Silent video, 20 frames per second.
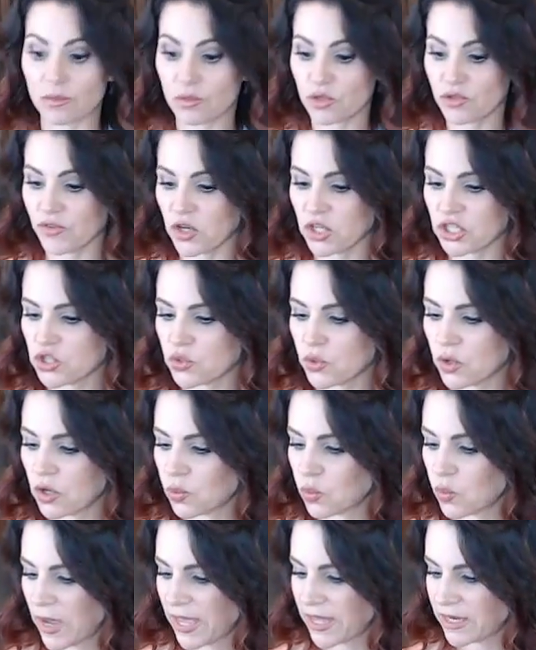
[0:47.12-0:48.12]
and move on to
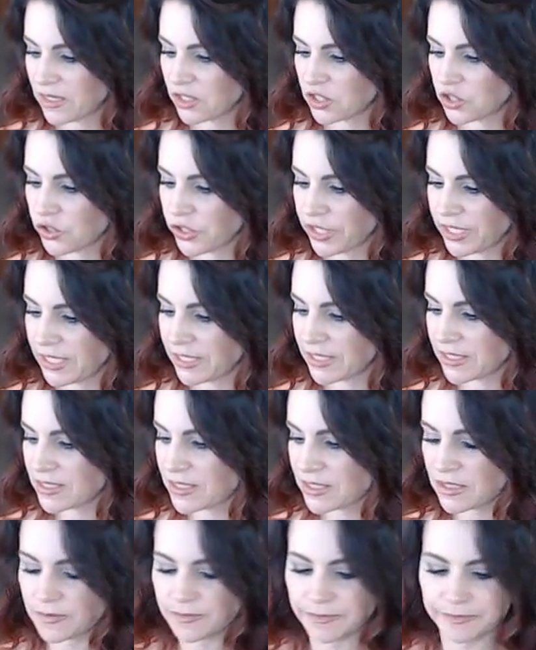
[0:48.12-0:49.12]
our wet
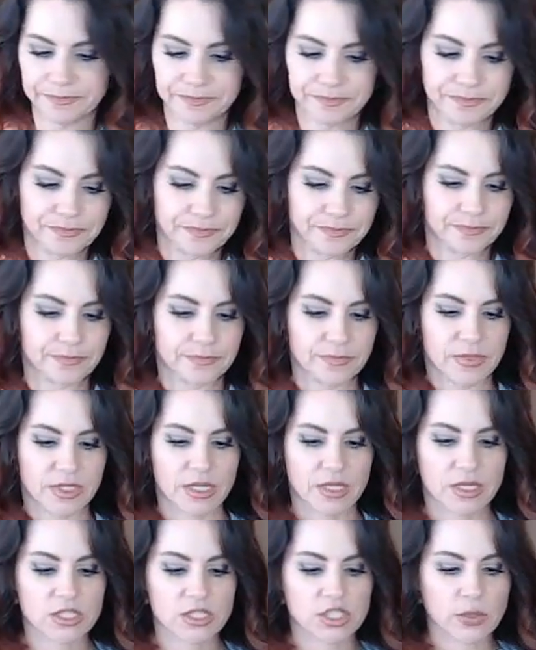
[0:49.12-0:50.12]
ingredients.
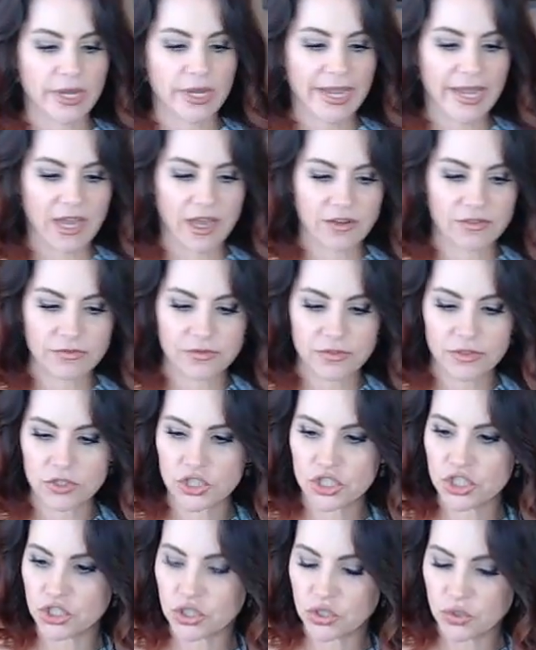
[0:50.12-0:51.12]
So I have
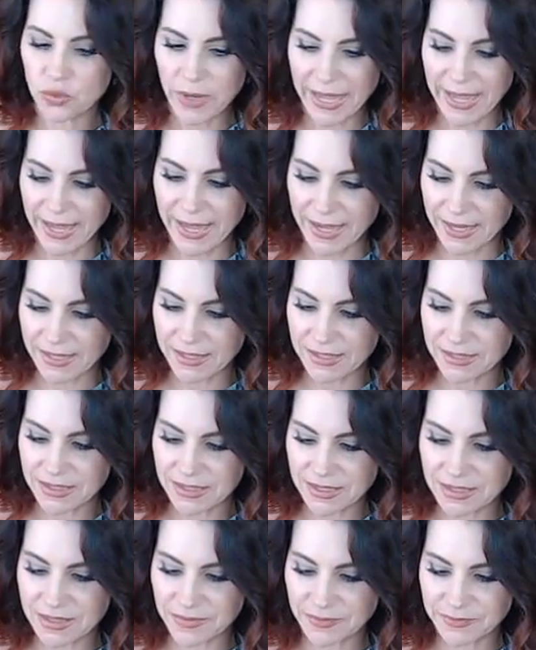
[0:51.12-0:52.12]
2
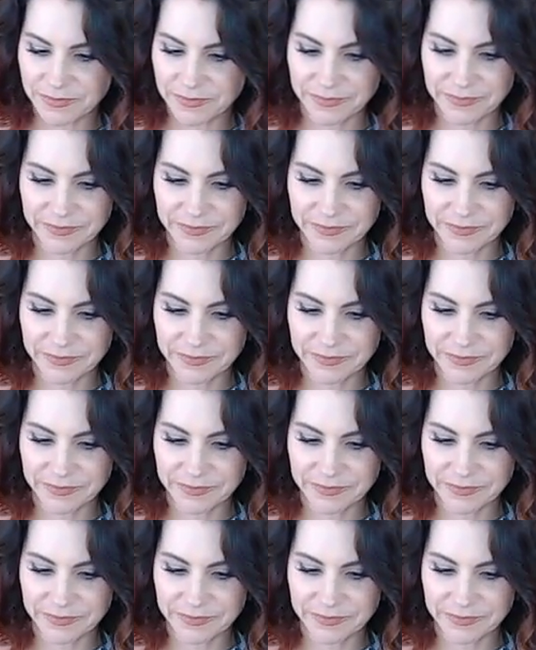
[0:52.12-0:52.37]
eggs,